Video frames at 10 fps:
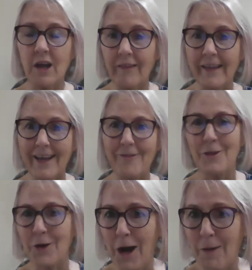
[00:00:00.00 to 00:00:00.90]
on land,
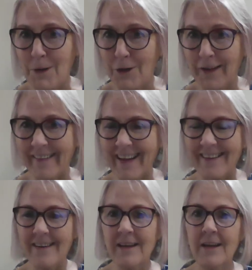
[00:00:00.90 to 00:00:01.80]
they're hopping on
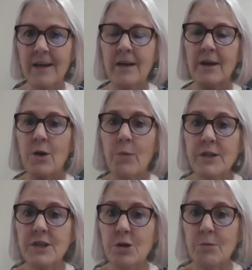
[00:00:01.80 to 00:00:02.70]
land. We
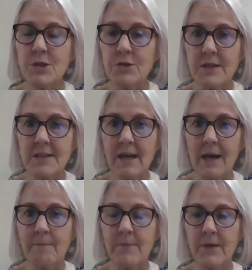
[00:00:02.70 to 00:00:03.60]
as humans are the
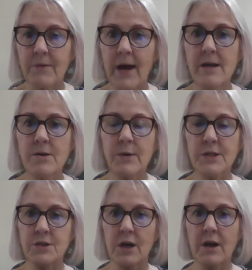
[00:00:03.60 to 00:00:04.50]
same, right? We
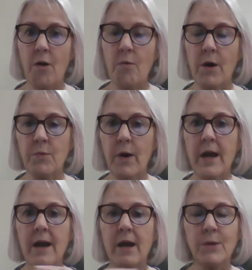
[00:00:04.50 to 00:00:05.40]
start out one
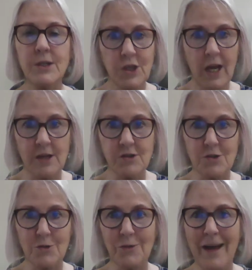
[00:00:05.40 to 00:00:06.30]
way and we change
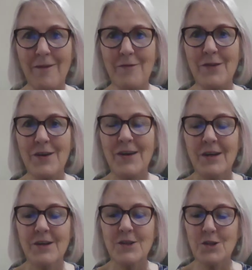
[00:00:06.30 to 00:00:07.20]
through life.
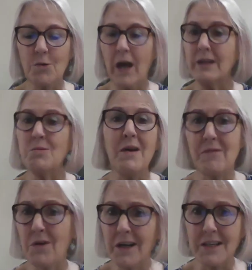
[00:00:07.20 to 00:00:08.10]
So that's why
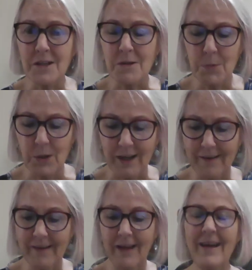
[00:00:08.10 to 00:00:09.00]
frog is in the book.
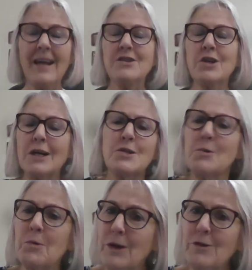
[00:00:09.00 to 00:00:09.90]
And then I talked
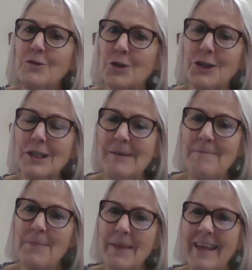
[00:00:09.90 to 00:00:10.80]
to a realtor
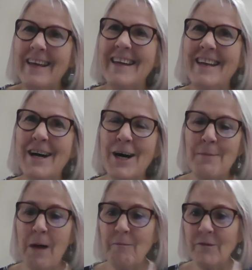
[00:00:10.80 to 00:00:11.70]
in
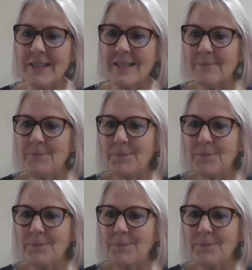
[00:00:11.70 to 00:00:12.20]
Memphis,